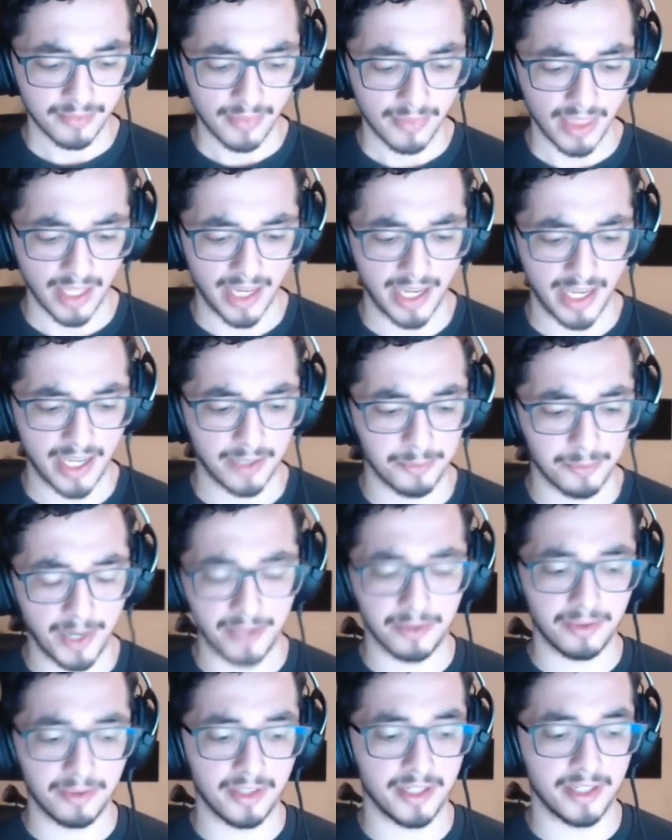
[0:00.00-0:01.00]
and
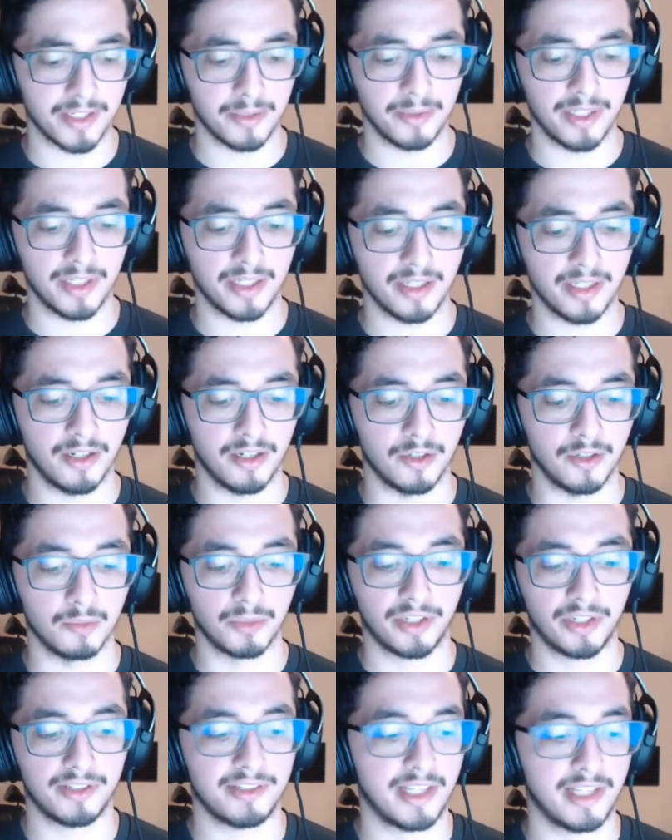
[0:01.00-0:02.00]
rather than doing
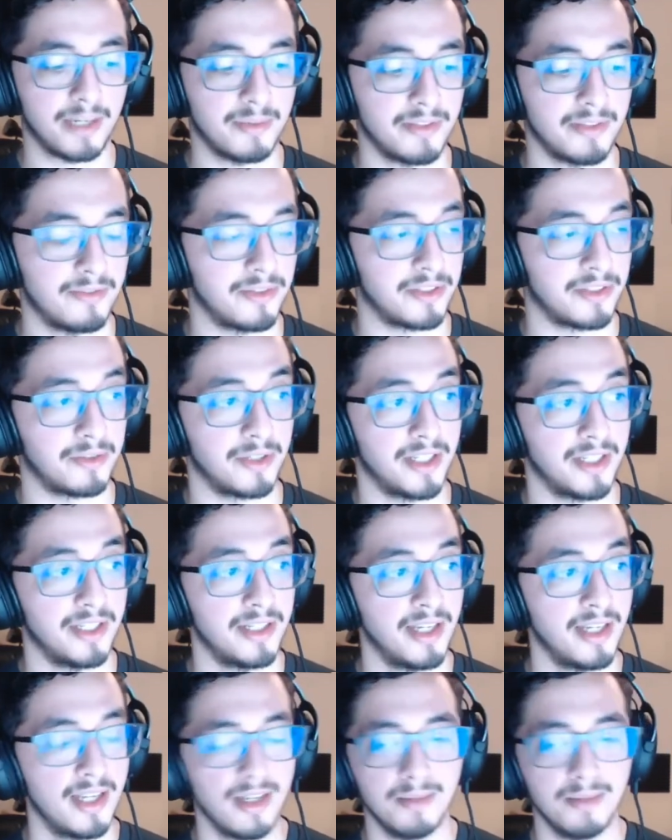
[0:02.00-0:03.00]
homework assignments for the
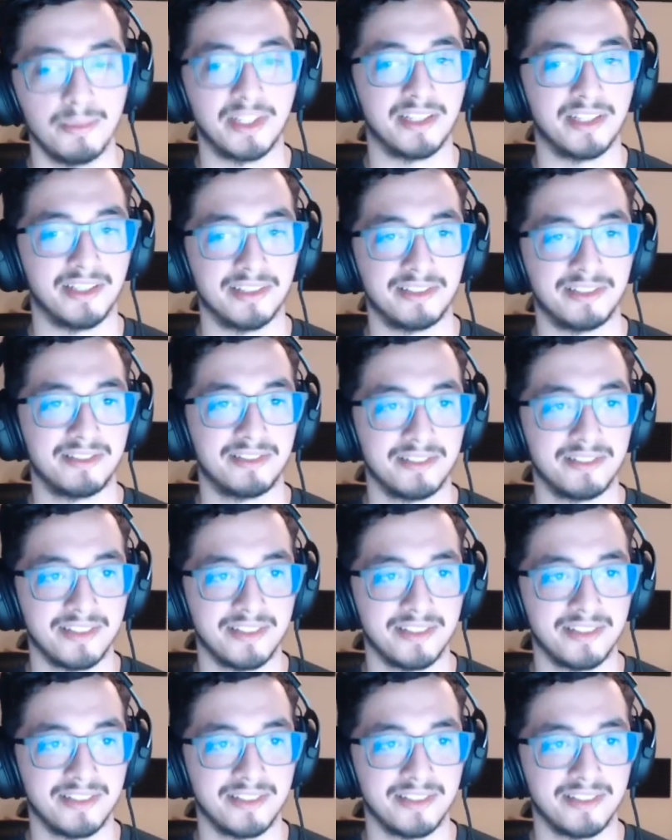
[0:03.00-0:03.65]
grade, because